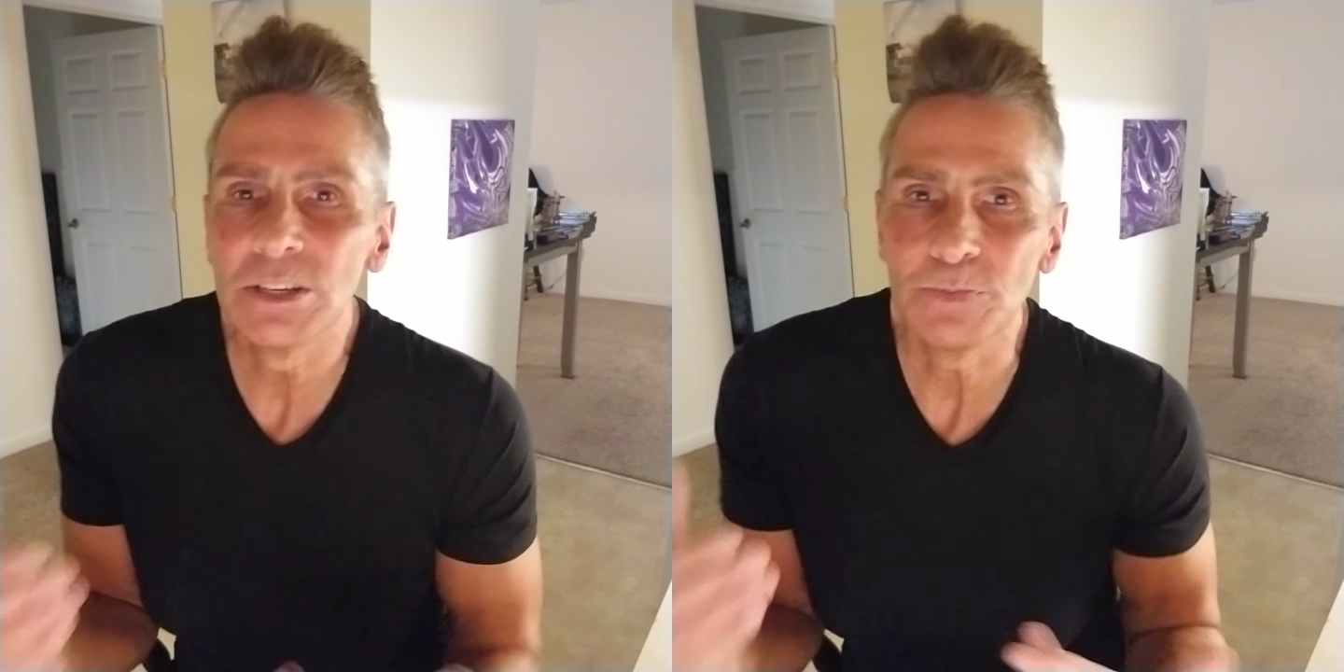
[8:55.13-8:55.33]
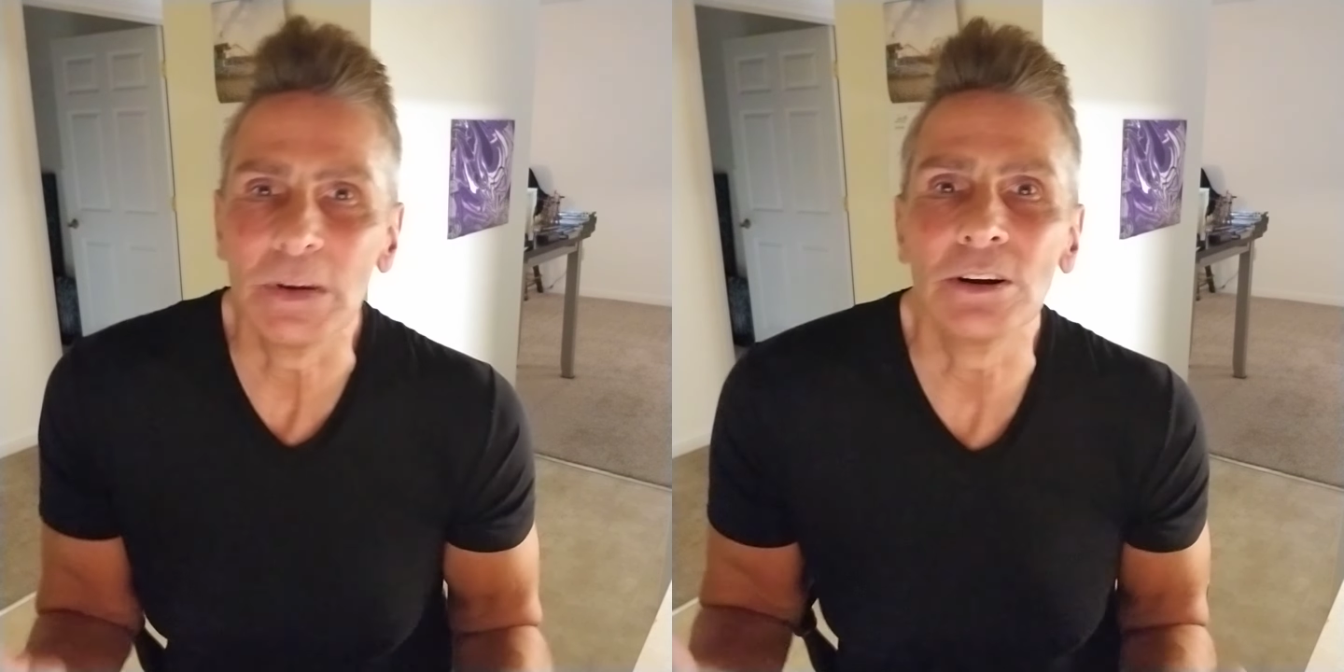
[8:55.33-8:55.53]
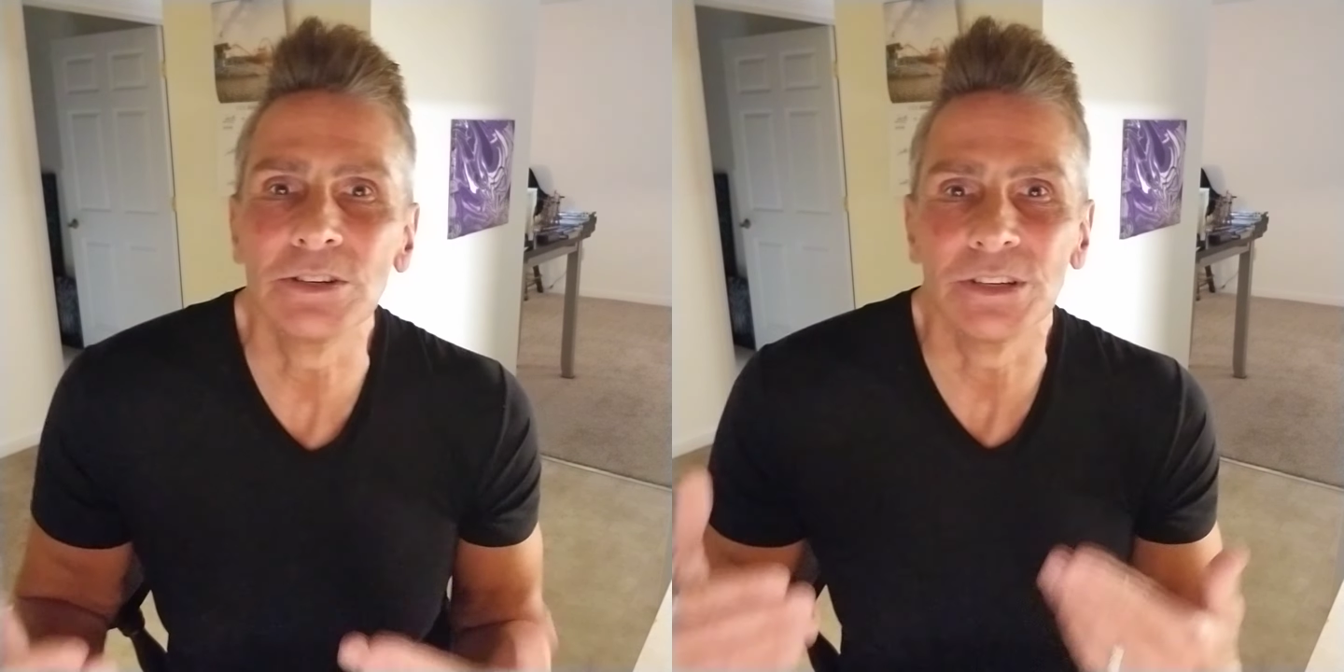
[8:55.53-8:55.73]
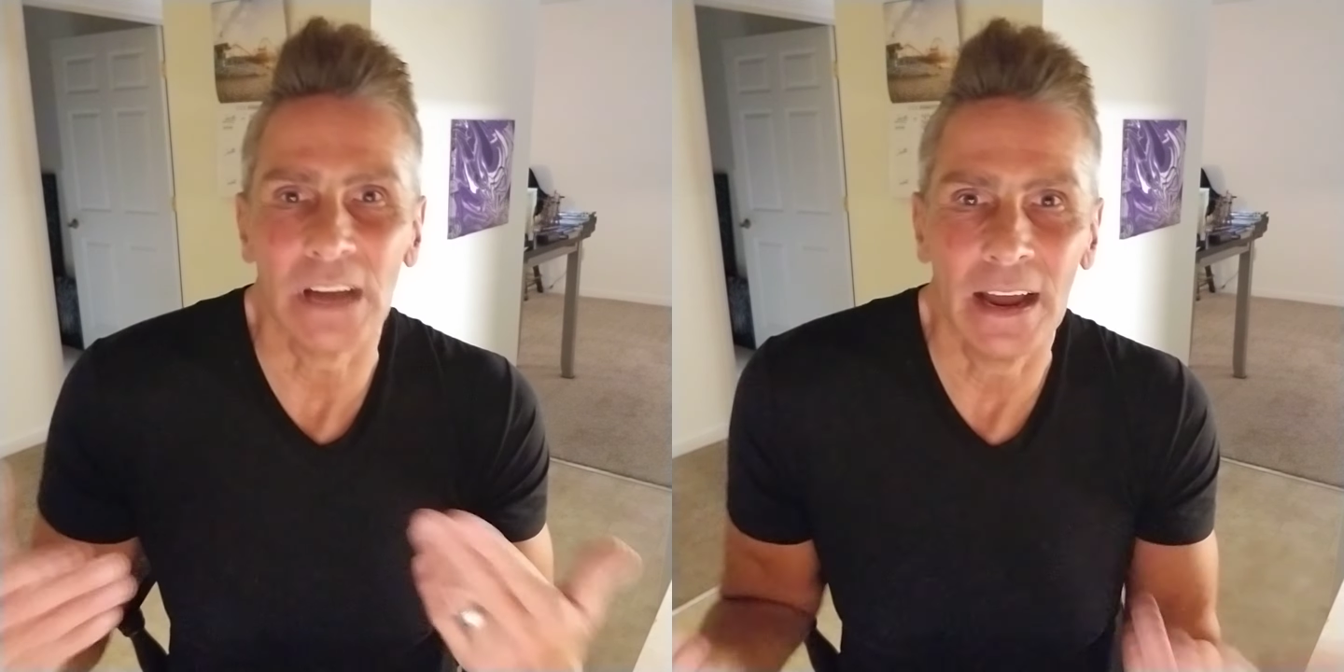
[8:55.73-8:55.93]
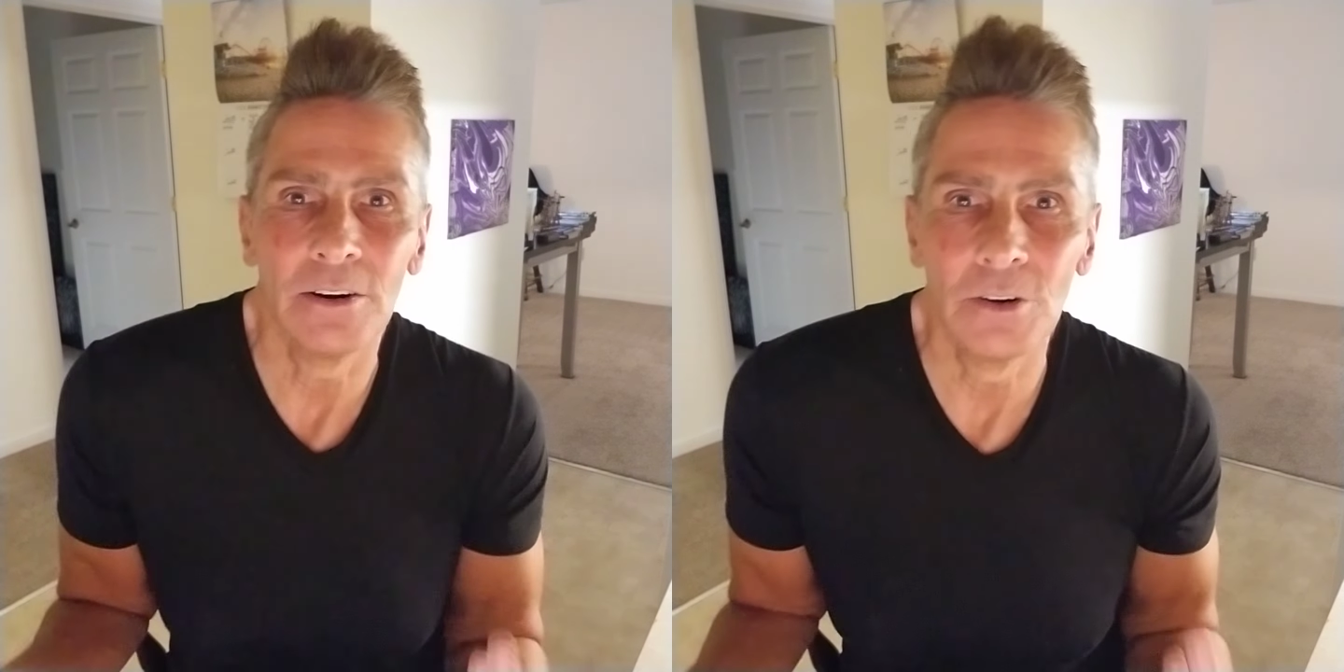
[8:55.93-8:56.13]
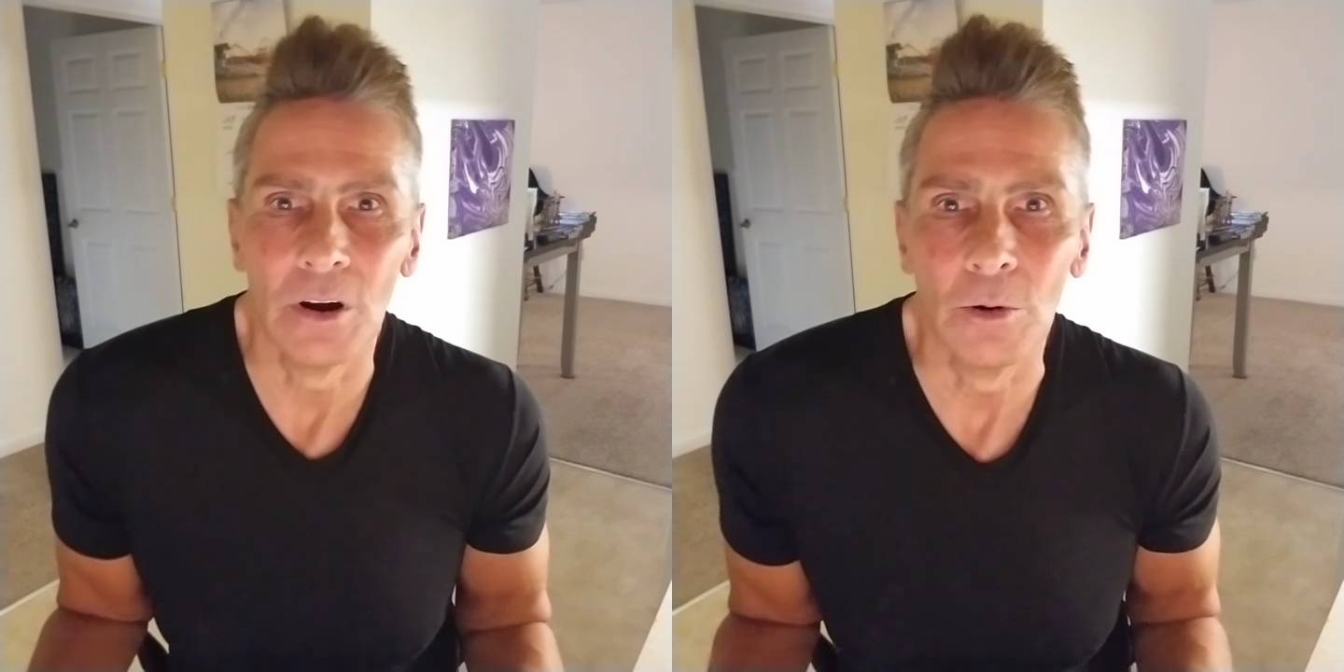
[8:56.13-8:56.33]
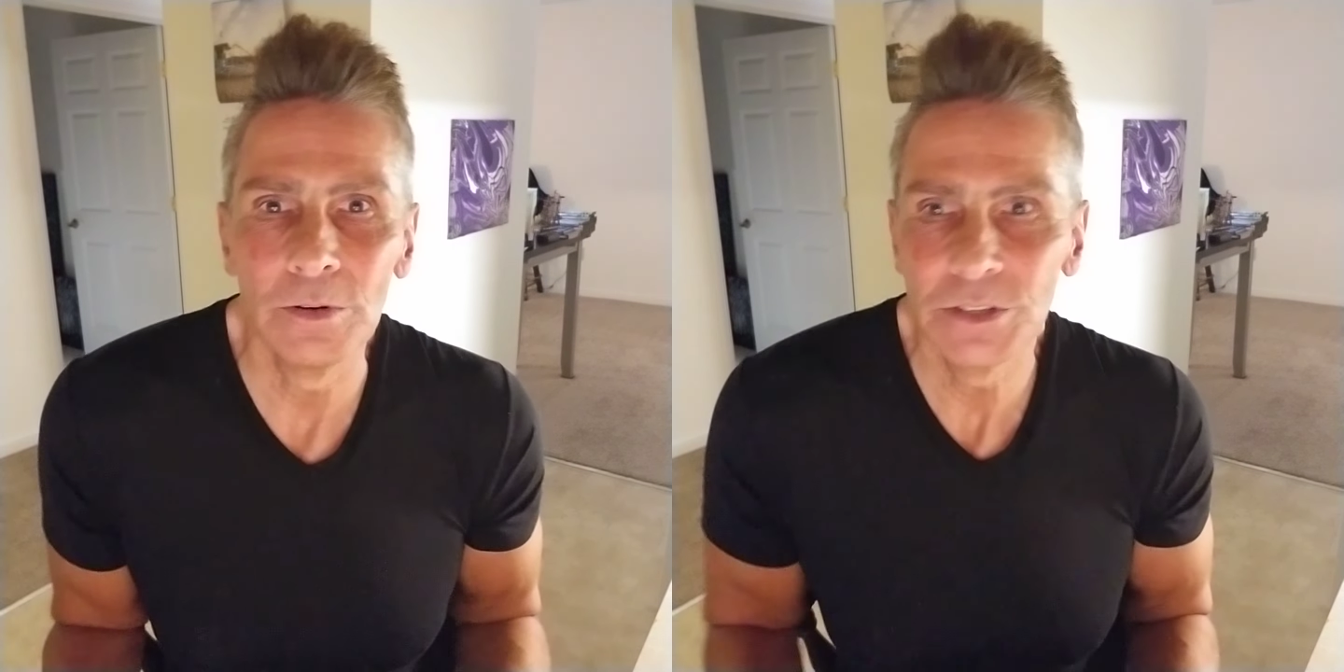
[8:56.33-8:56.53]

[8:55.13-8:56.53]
Spears is on her own.